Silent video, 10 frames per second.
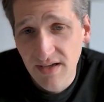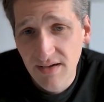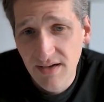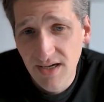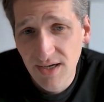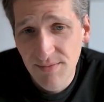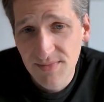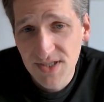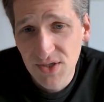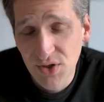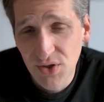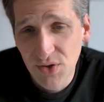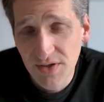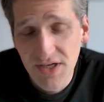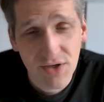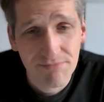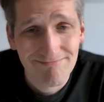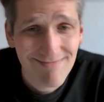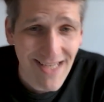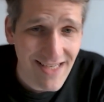So
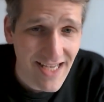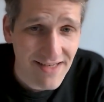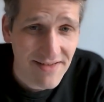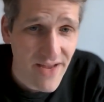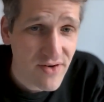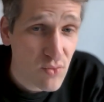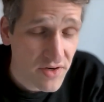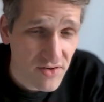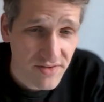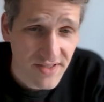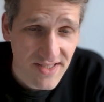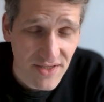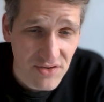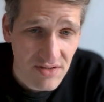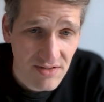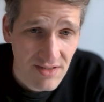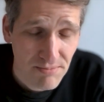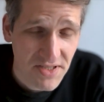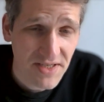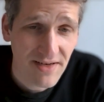in the end, everyone in your organization,
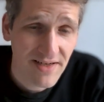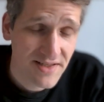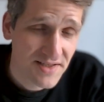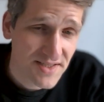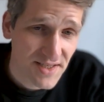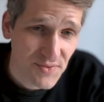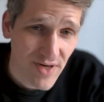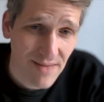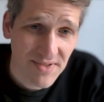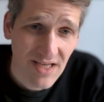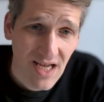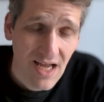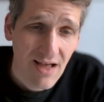particularly the sales reps,